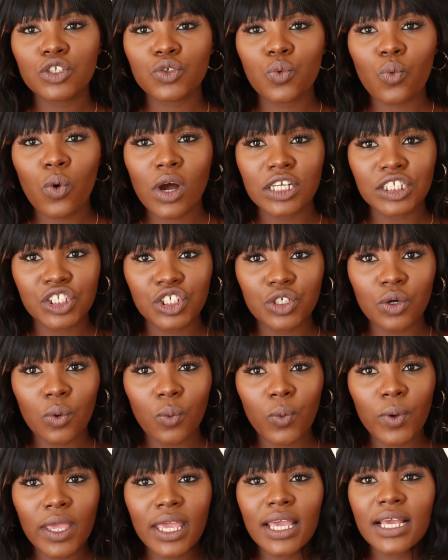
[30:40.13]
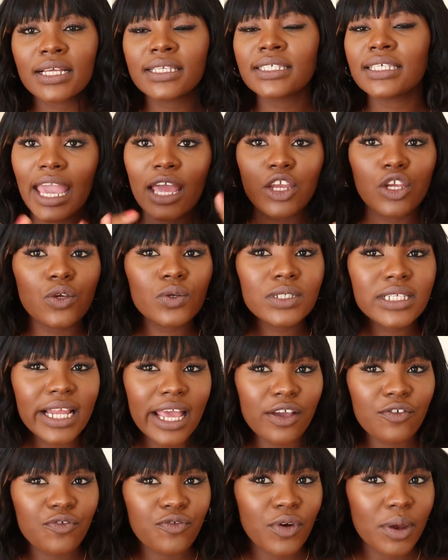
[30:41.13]
to wash your wigs, and use
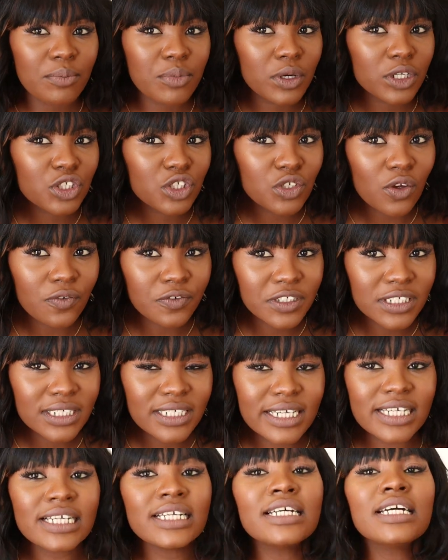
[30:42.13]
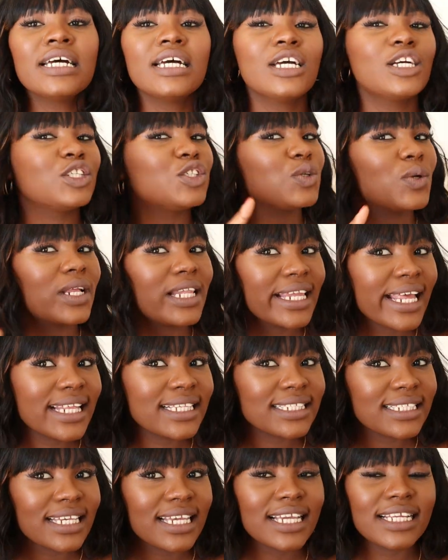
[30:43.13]
like fabric softener to
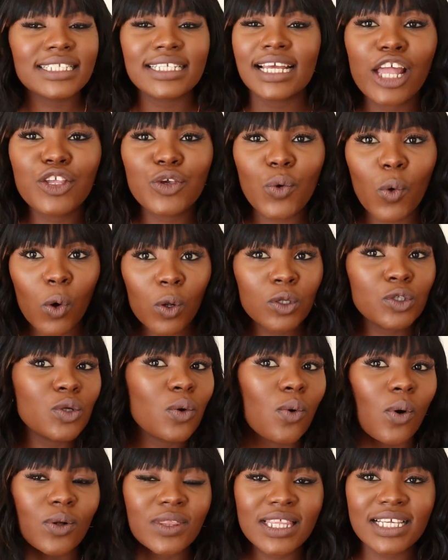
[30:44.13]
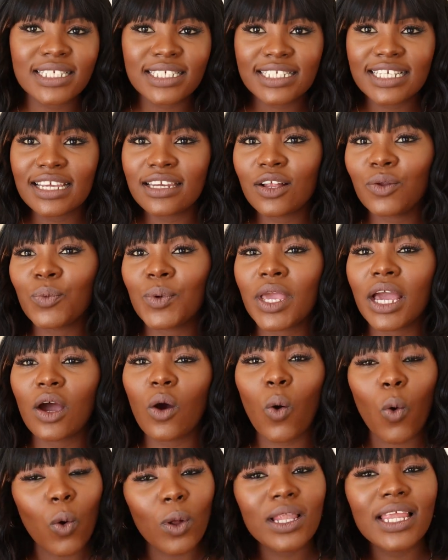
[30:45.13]
cleanse it. And you all know on this channel we
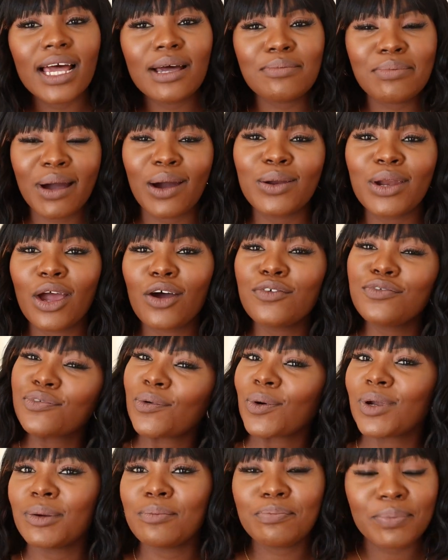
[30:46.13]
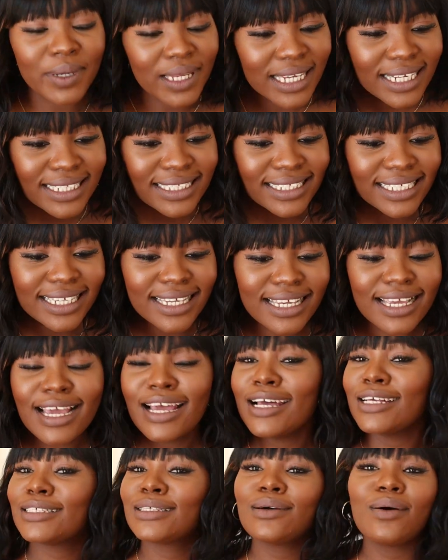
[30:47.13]
are all about affordability,
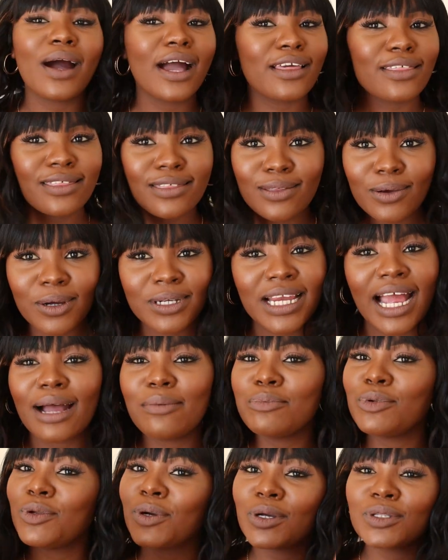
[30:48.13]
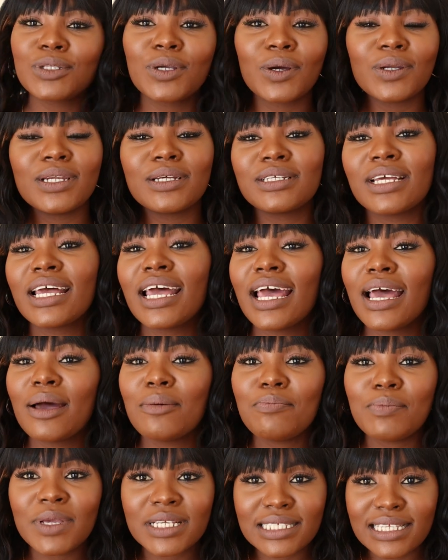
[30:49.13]
so I thought I'm not gonna
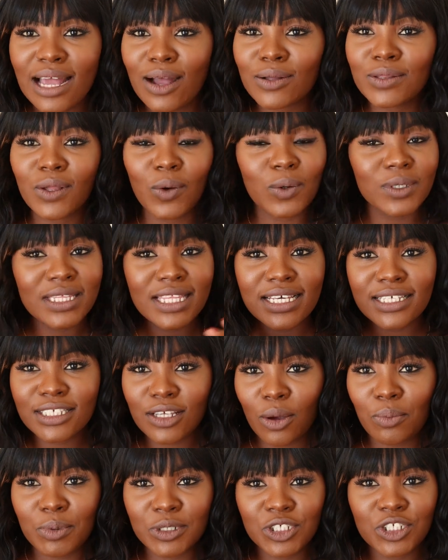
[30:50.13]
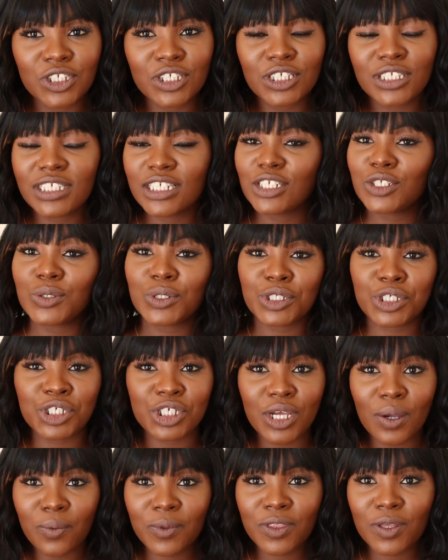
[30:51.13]
miss out on this opportunity to
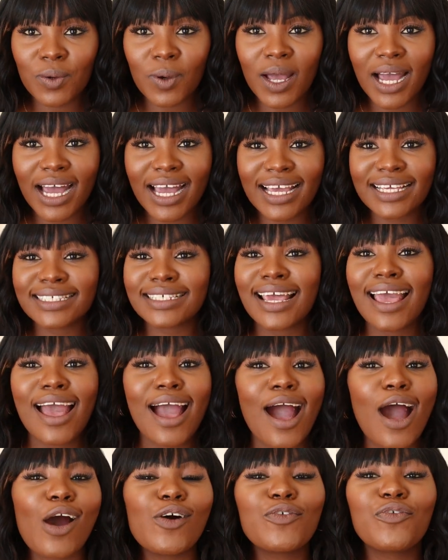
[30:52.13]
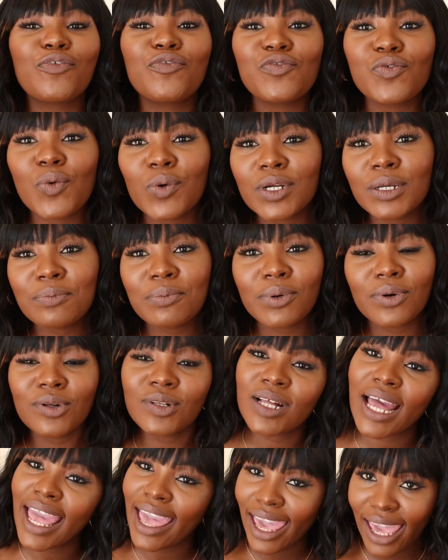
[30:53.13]
share with you guys
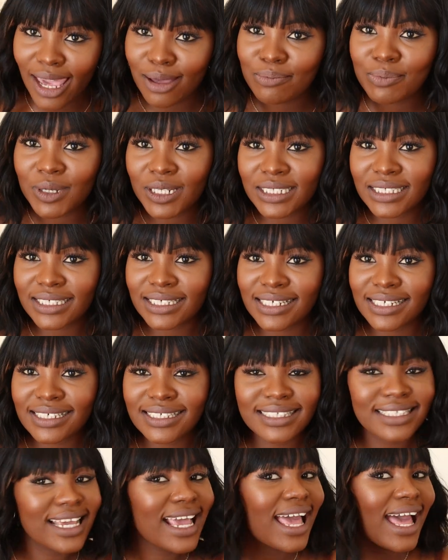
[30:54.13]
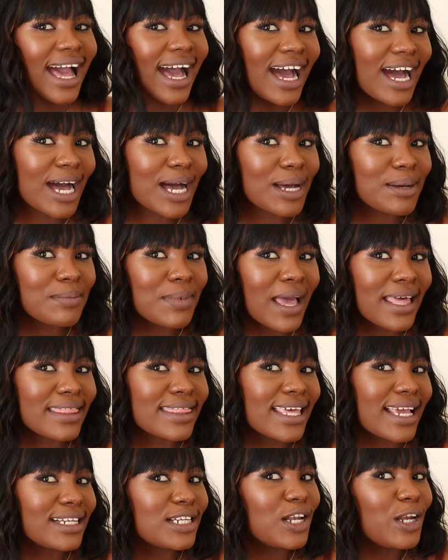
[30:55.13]
affordable hair pieces
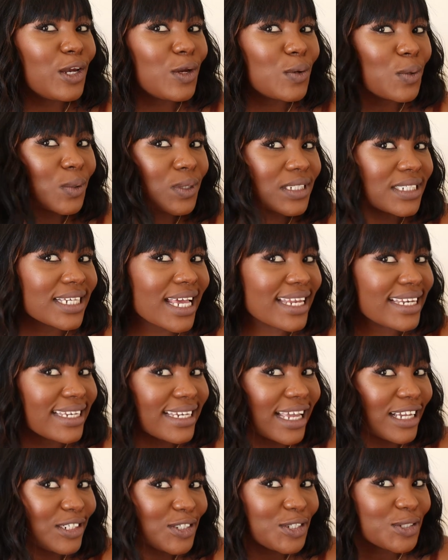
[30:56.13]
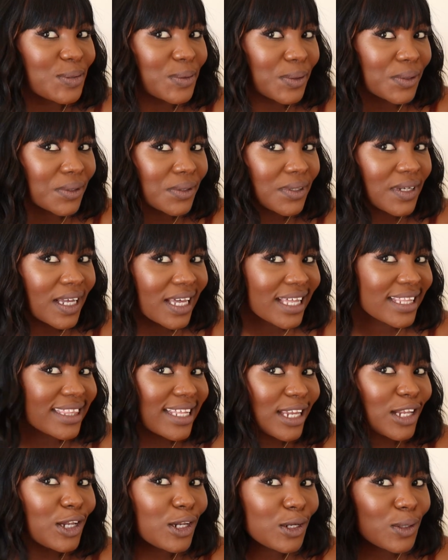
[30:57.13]
that looks natural,
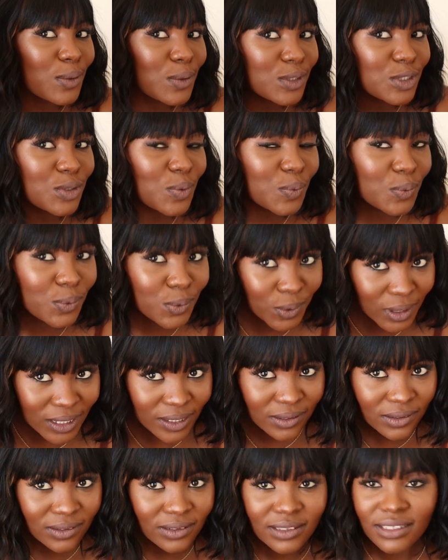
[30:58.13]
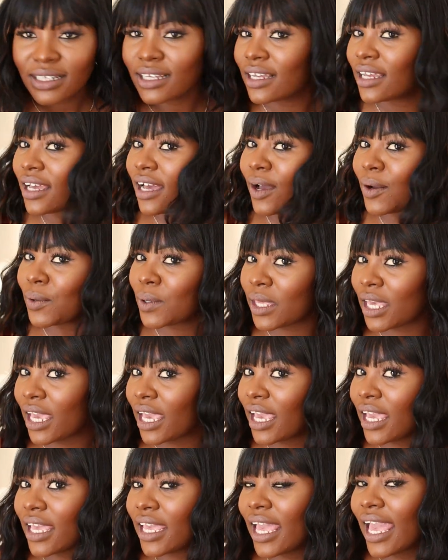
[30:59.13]
that looks real,
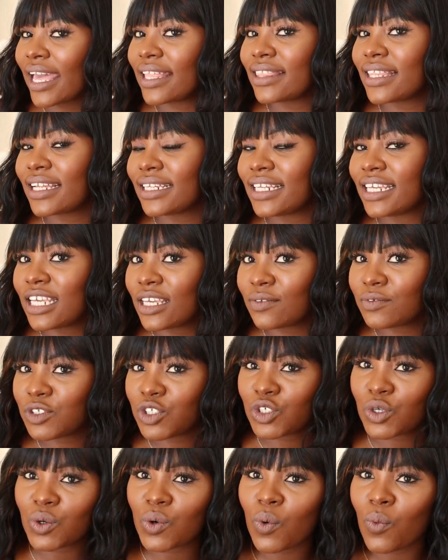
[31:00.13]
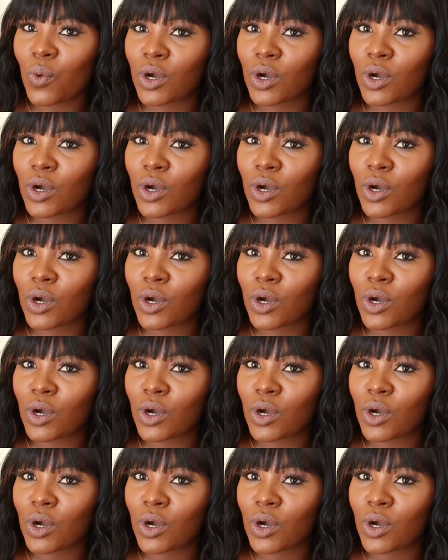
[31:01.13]
okay, and that gives you